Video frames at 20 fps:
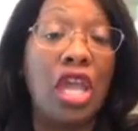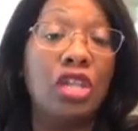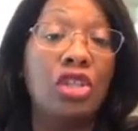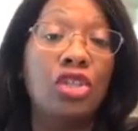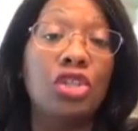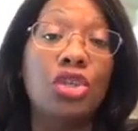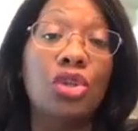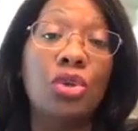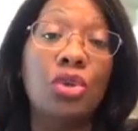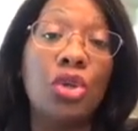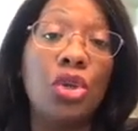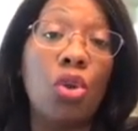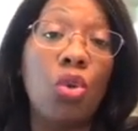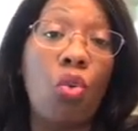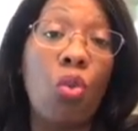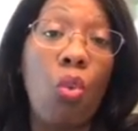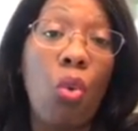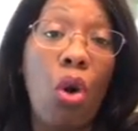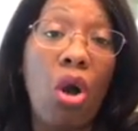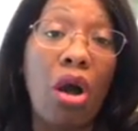do you
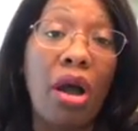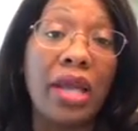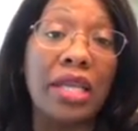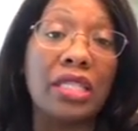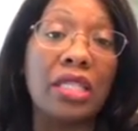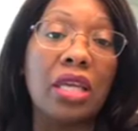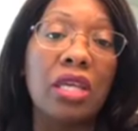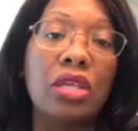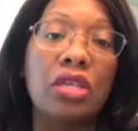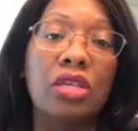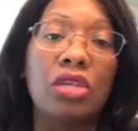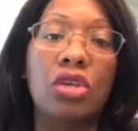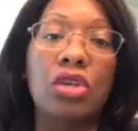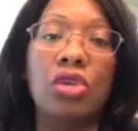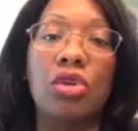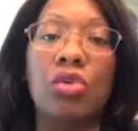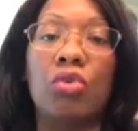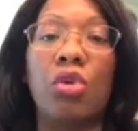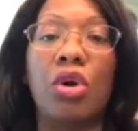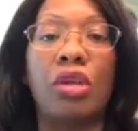want? Do
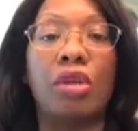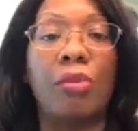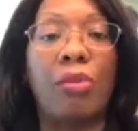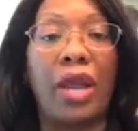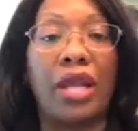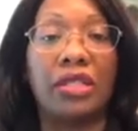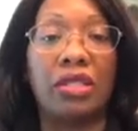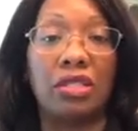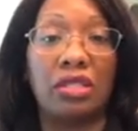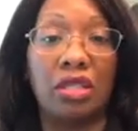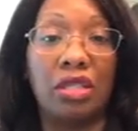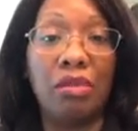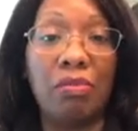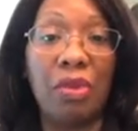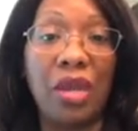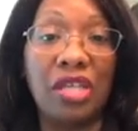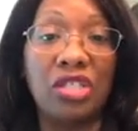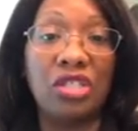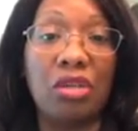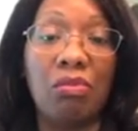you want to practice
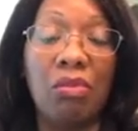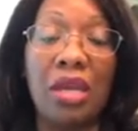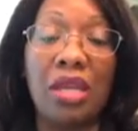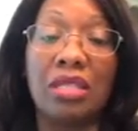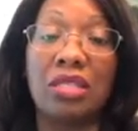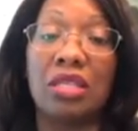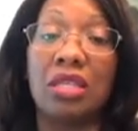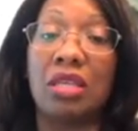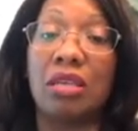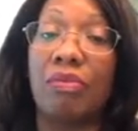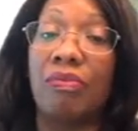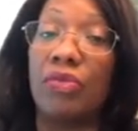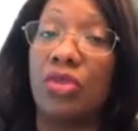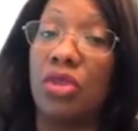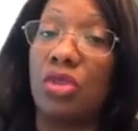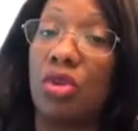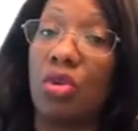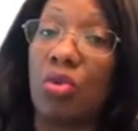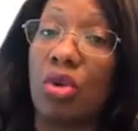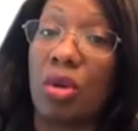inpatient medicine?
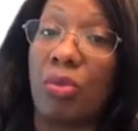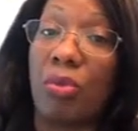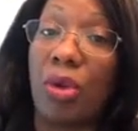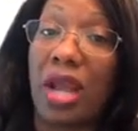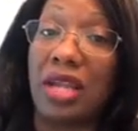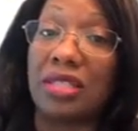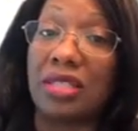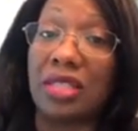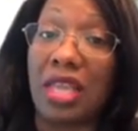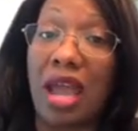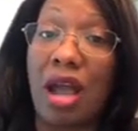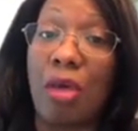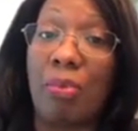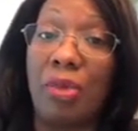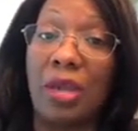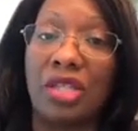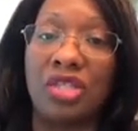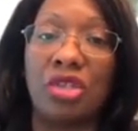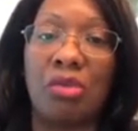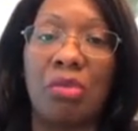Do you want to practice
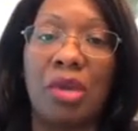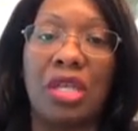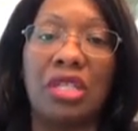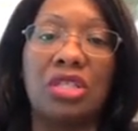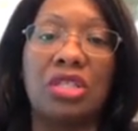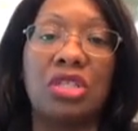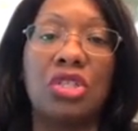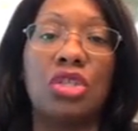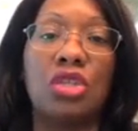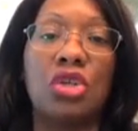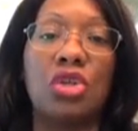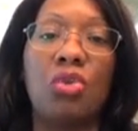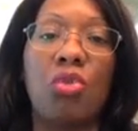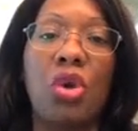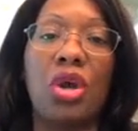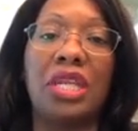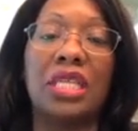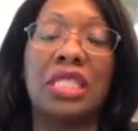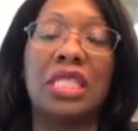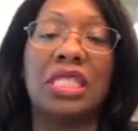outpatient medicine? Do you
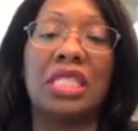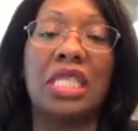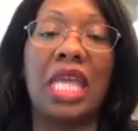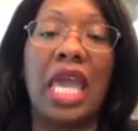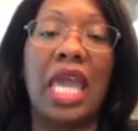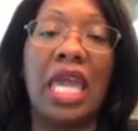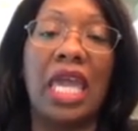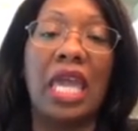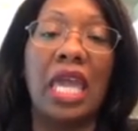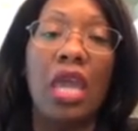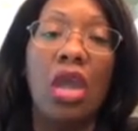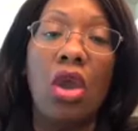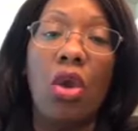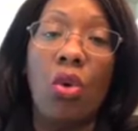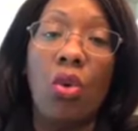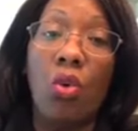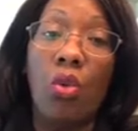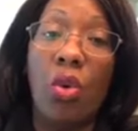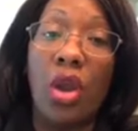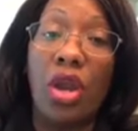want to stay
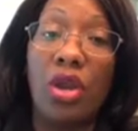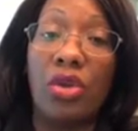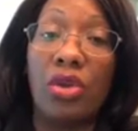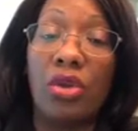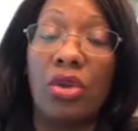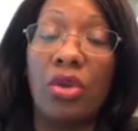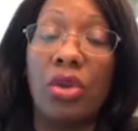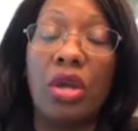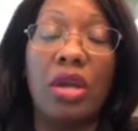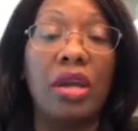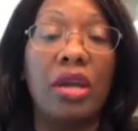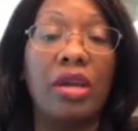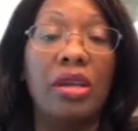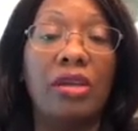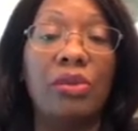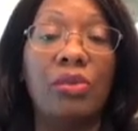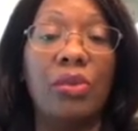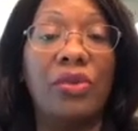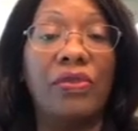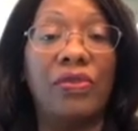where you
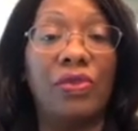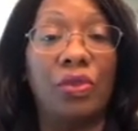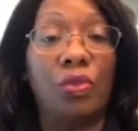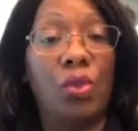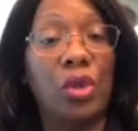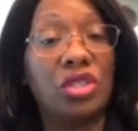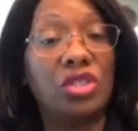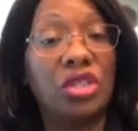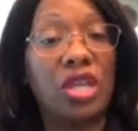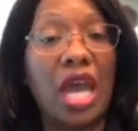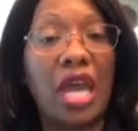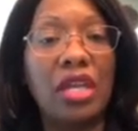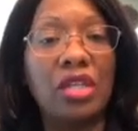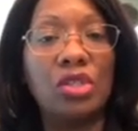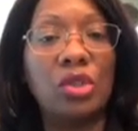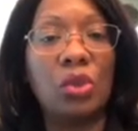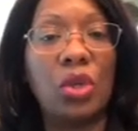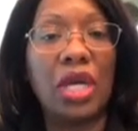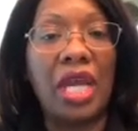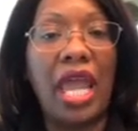with what you're kind of
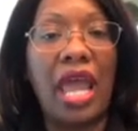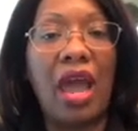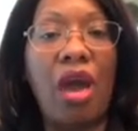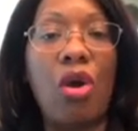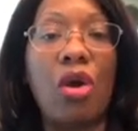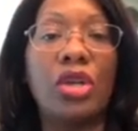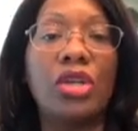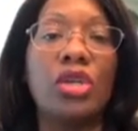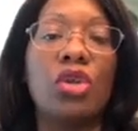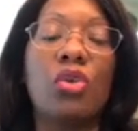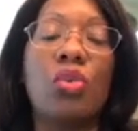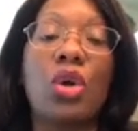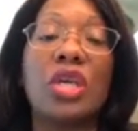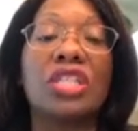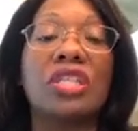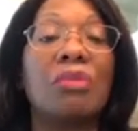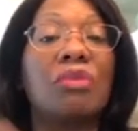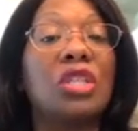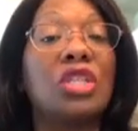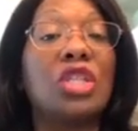doing now, or do you want
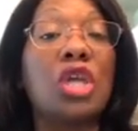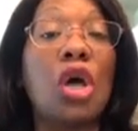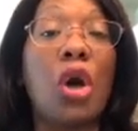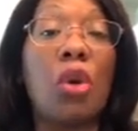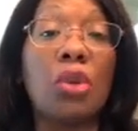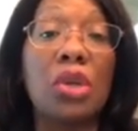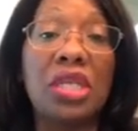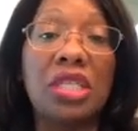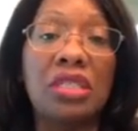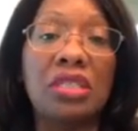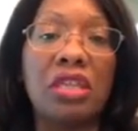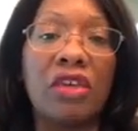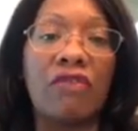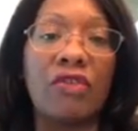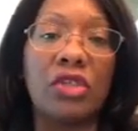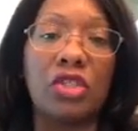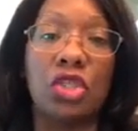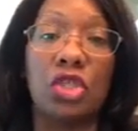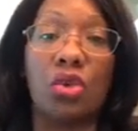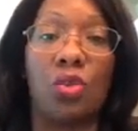something totally
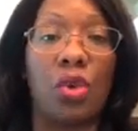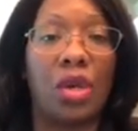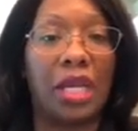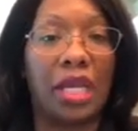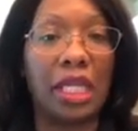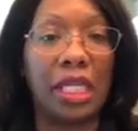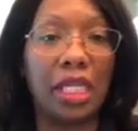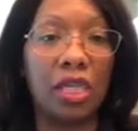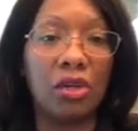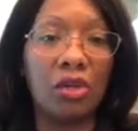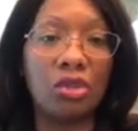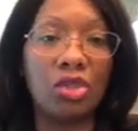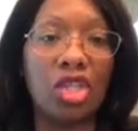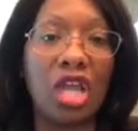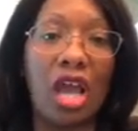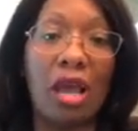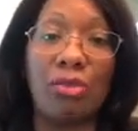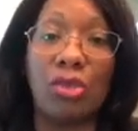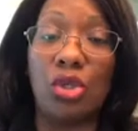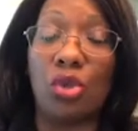different? Do you want a clinical
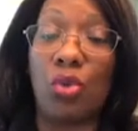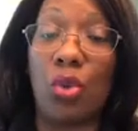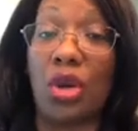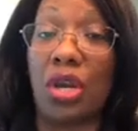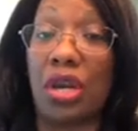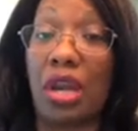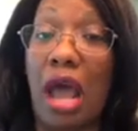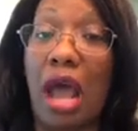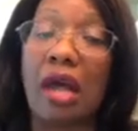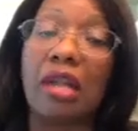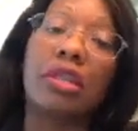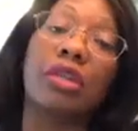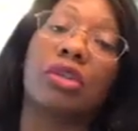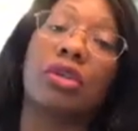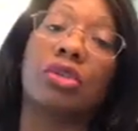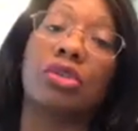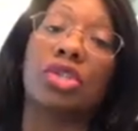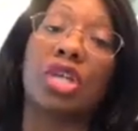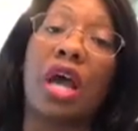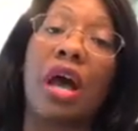job? Do you want a
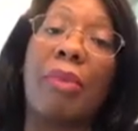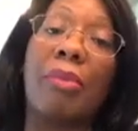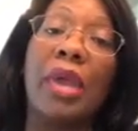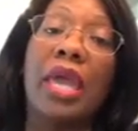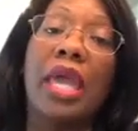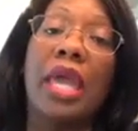non-clinical job?